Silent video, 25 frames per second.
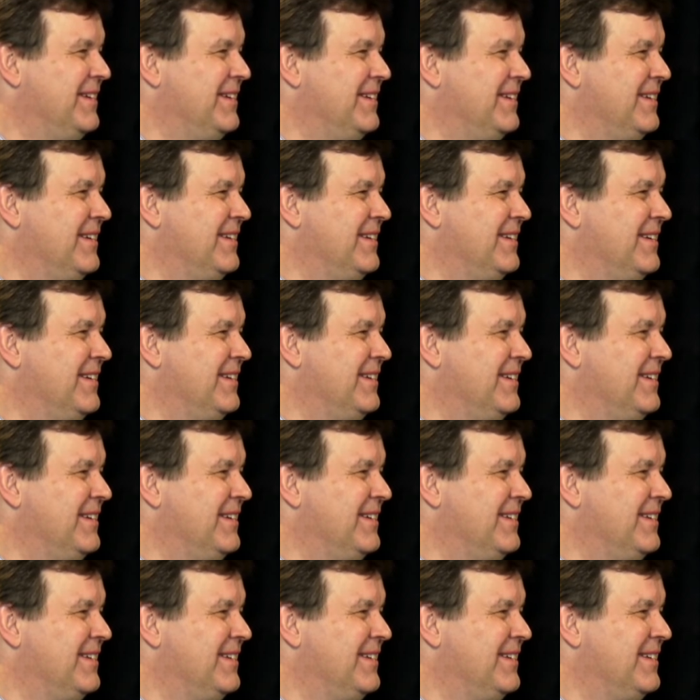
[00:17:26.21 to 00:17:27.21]

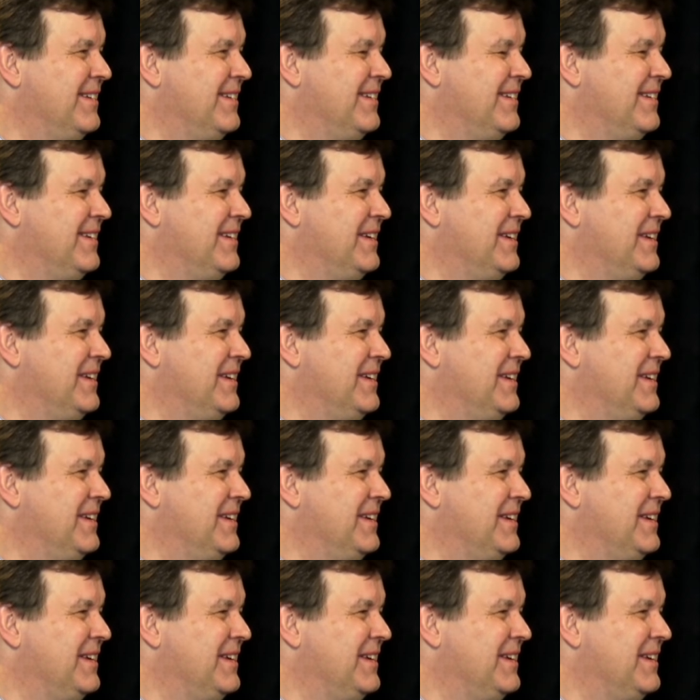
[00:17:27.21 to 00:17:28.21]

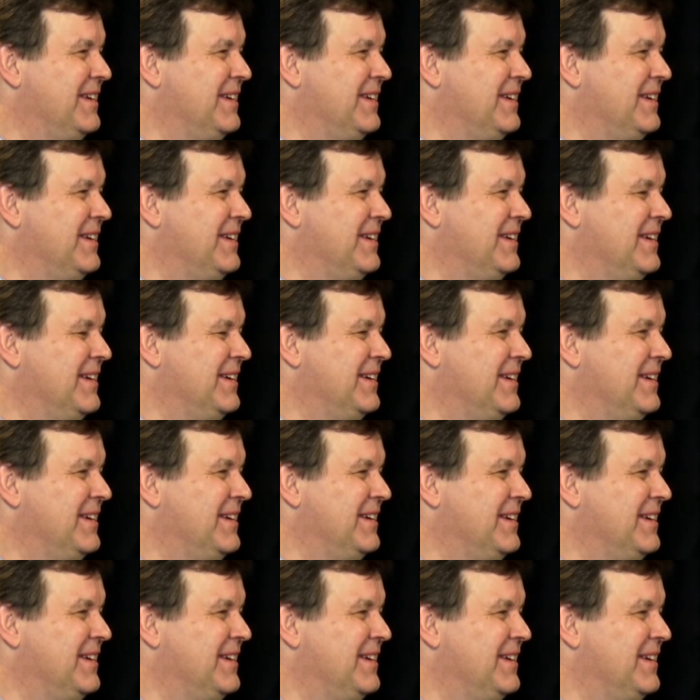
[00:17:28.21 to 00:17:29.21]

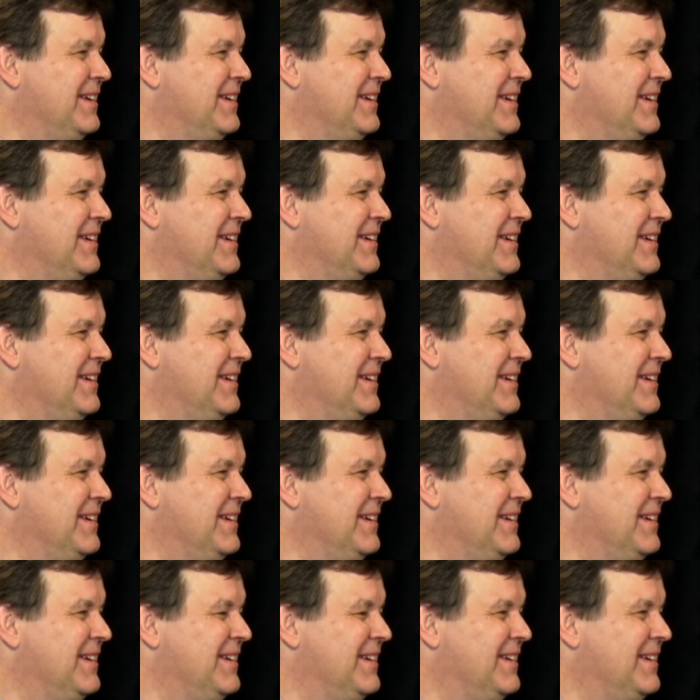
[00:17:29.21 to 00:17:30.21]

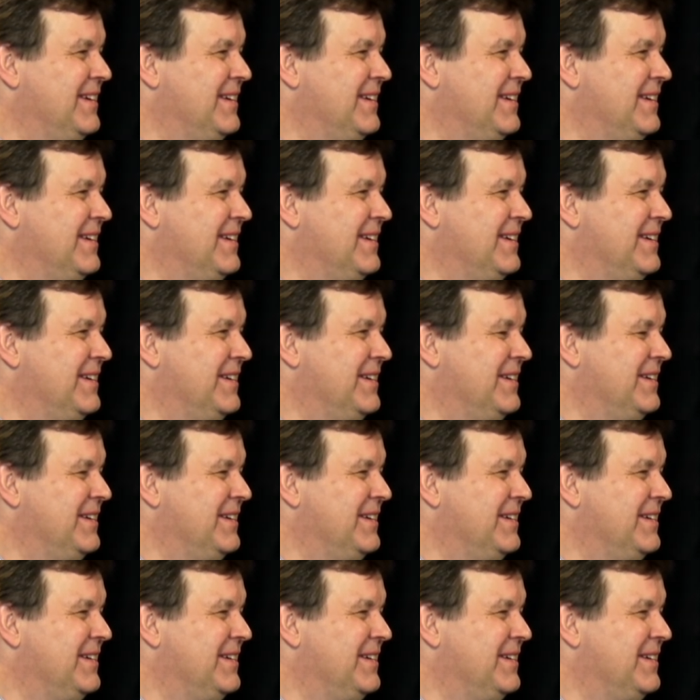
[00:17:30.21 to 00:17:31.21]

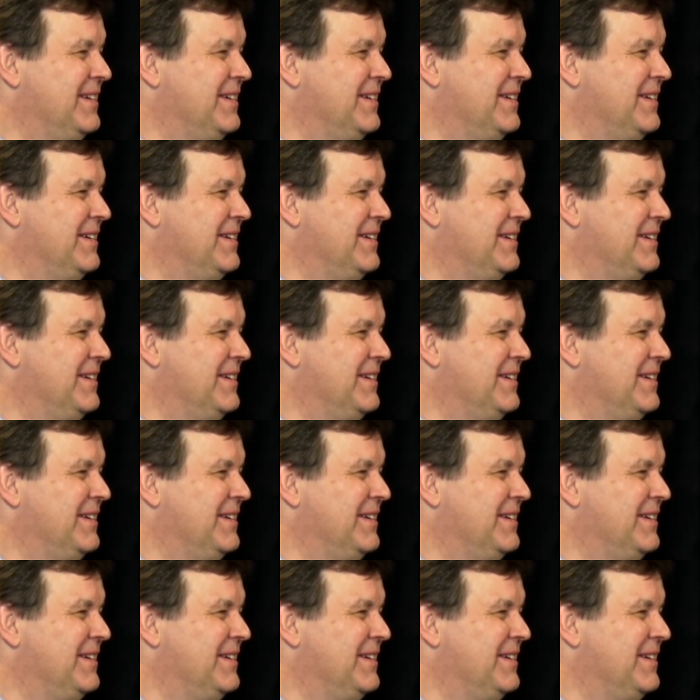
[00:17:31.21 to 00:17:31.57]
The person shown says nothing.